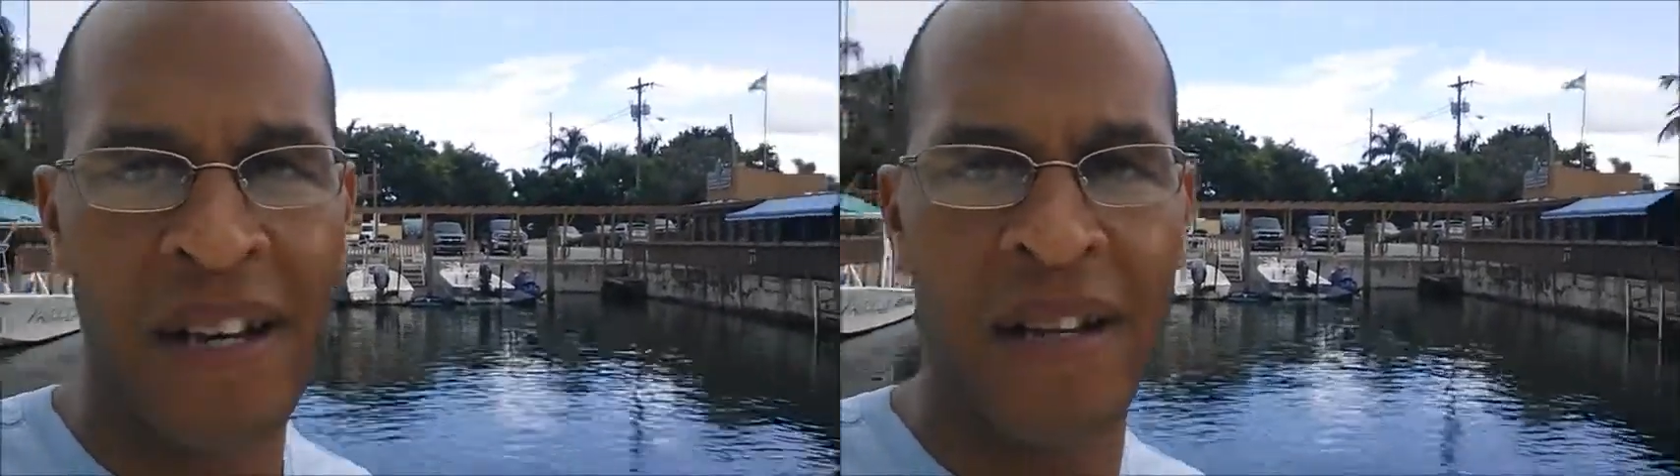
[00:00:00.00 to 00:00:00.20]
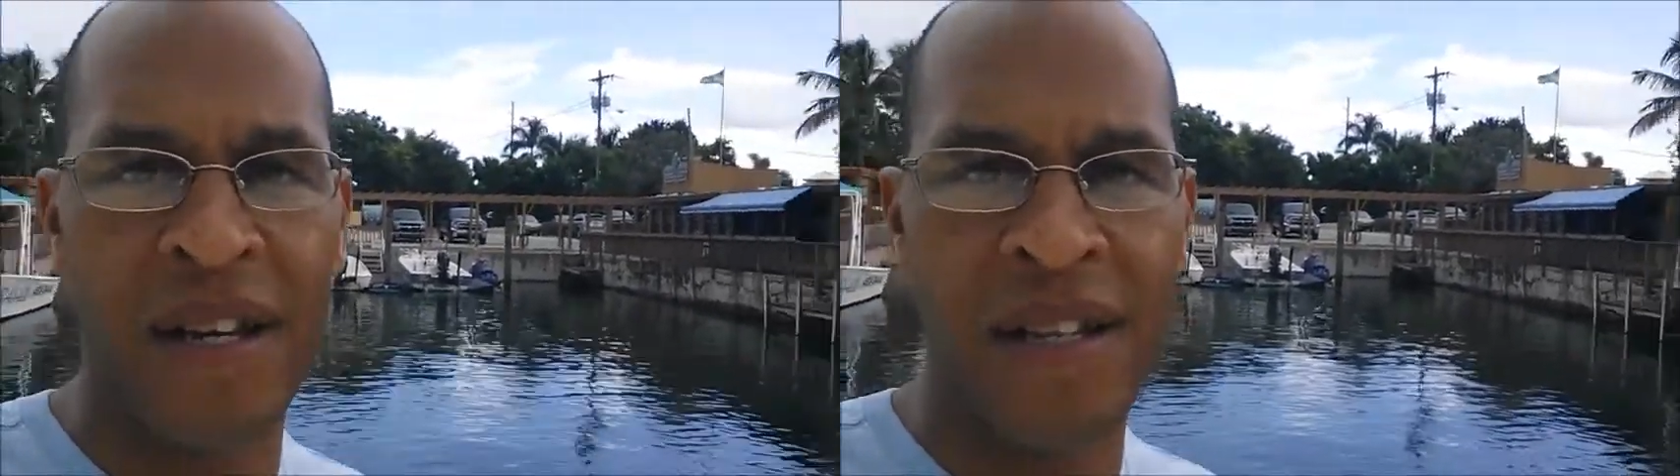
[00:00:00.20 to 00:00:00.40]

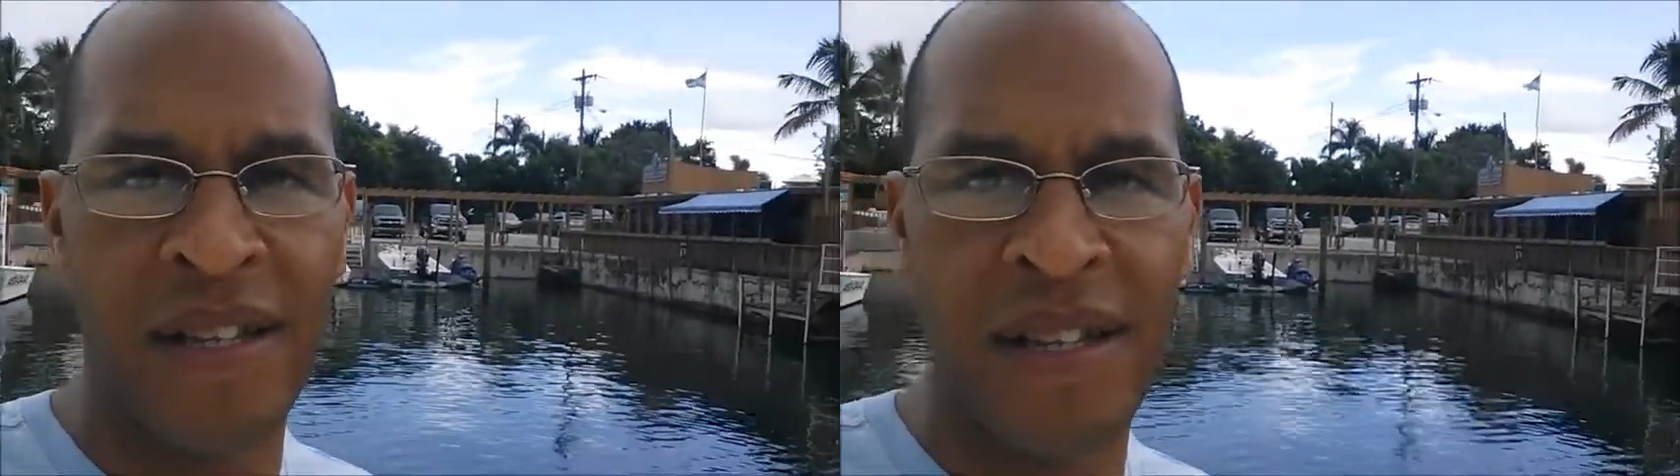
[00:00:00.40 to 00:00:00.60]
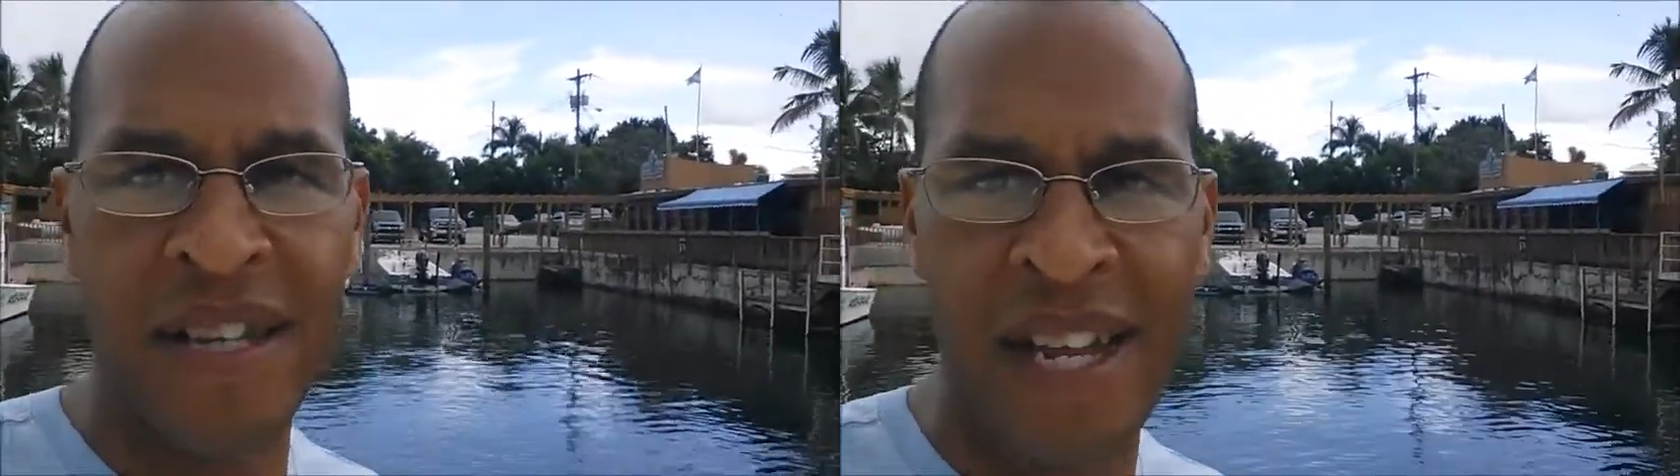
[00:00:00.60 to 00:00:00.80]
to the,
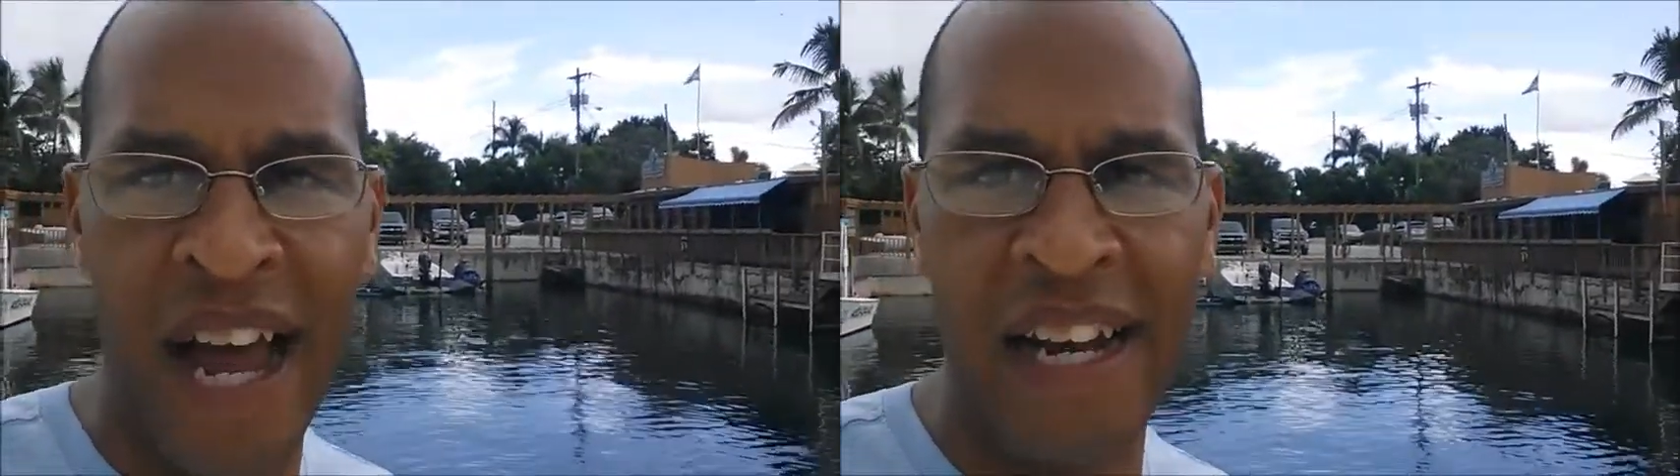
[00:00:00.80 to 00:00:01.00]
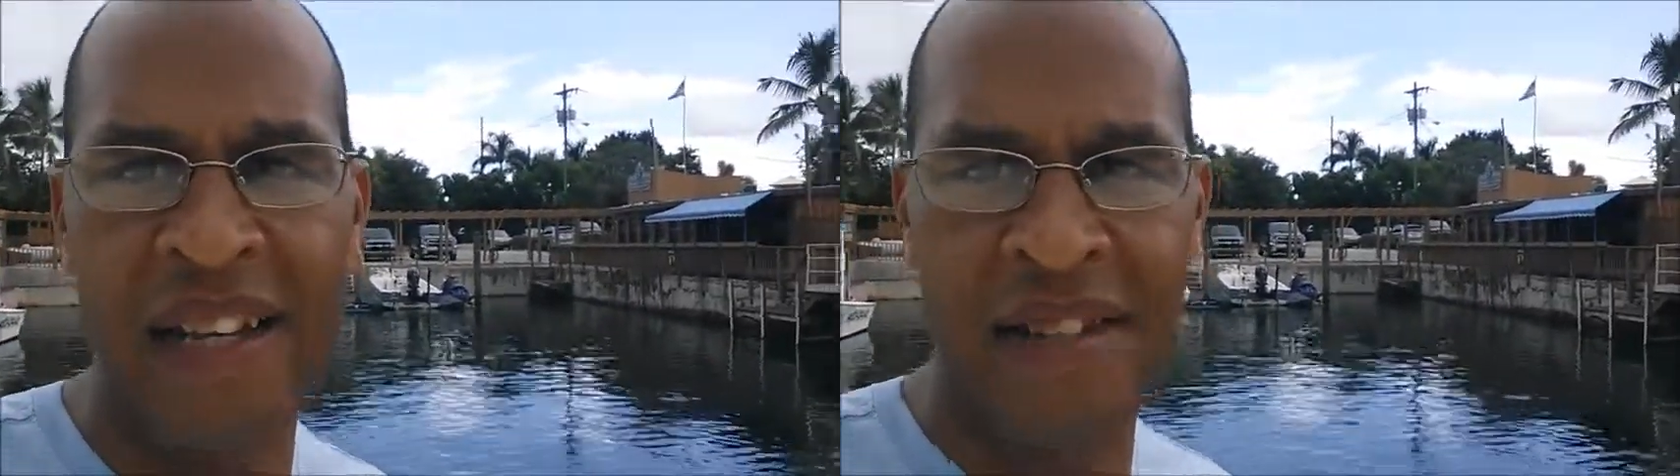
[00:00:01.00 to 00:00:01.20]
the
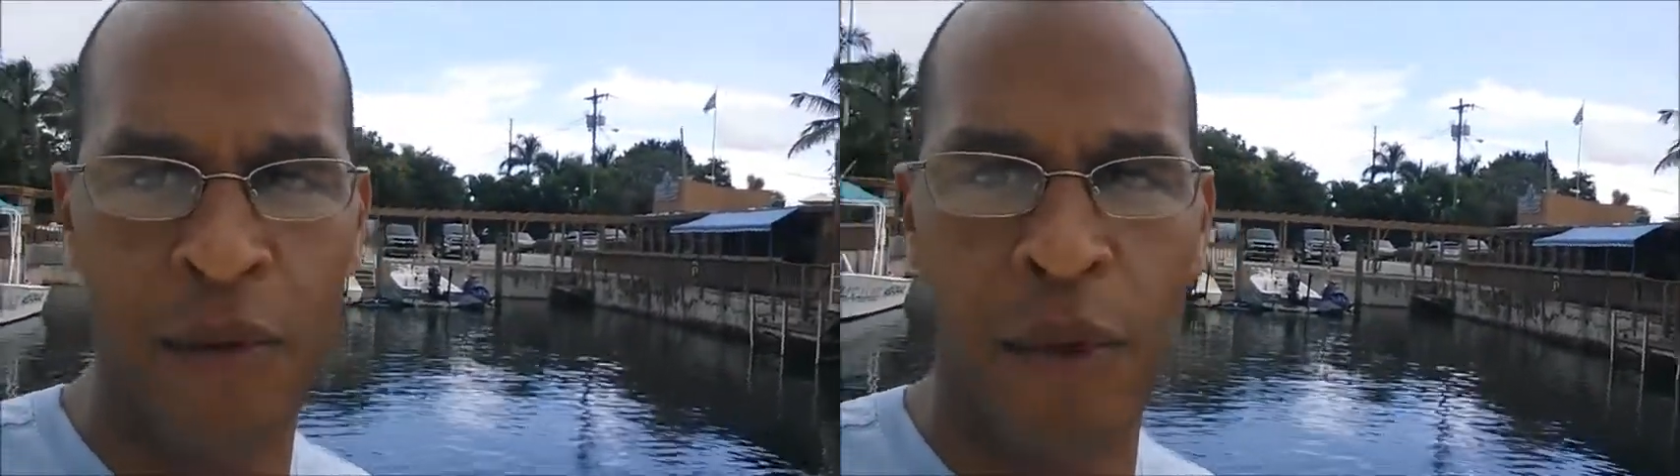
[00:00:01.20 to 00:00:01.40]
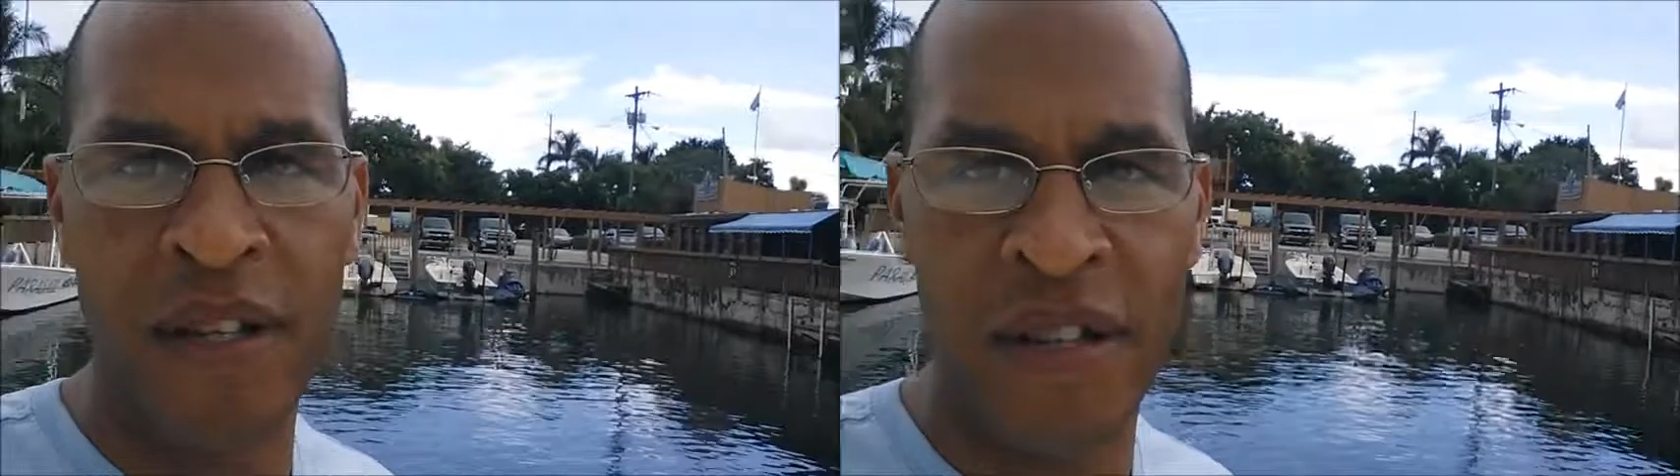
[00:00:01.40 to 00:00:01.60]
tightness
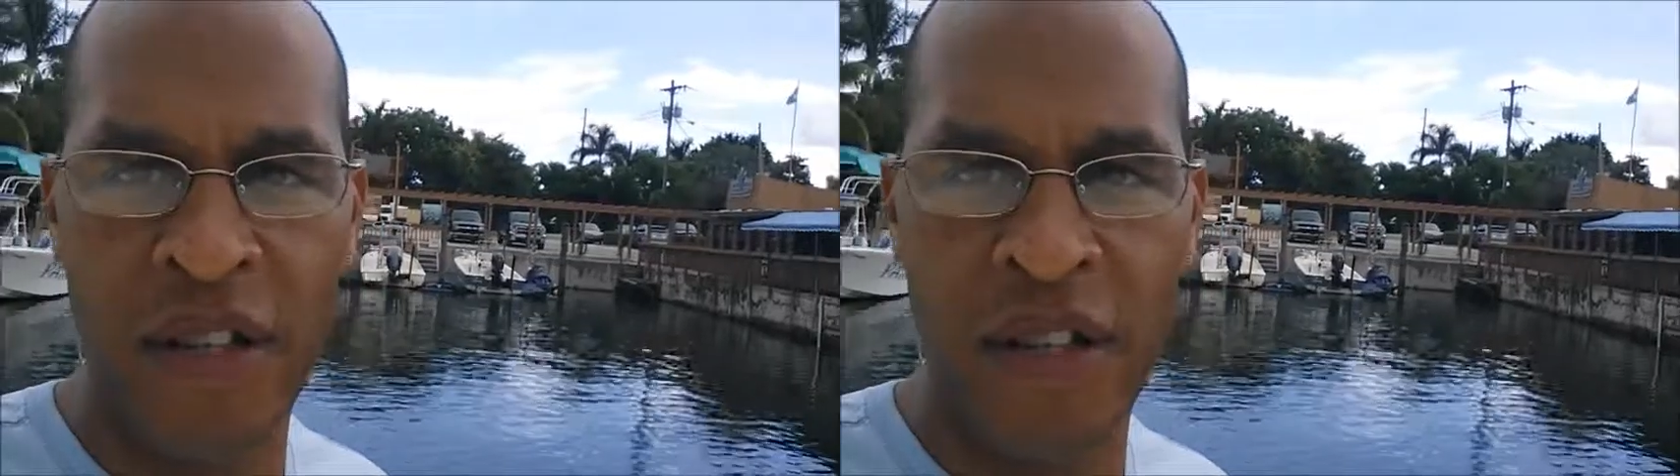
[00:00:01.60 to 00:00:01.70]
it was.